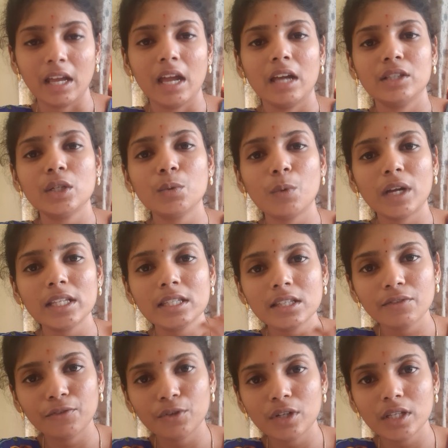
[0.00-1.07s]
So once the
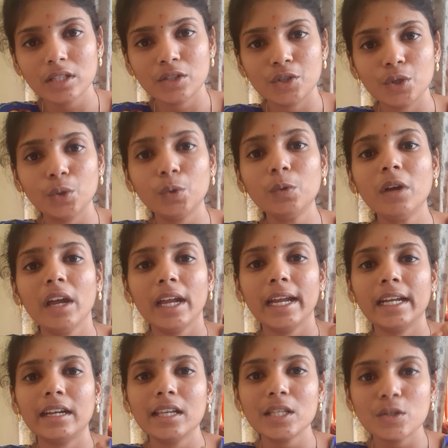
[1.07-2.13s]
food is chewed,
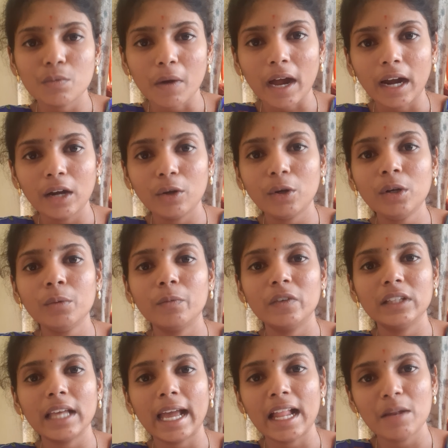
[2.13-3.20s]
it is swallowed with
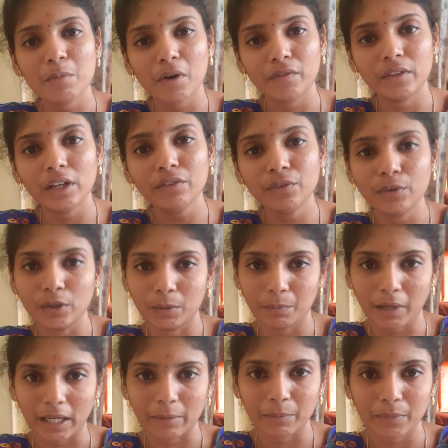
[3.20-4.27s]
the help of the food
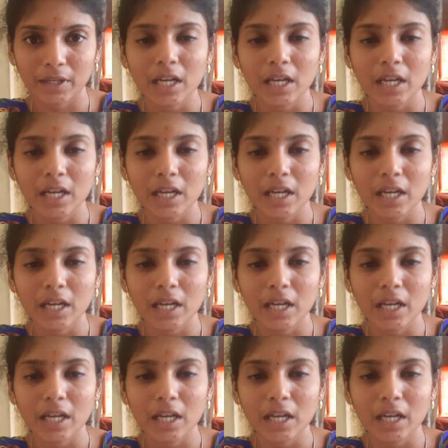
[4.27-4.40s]
pipe.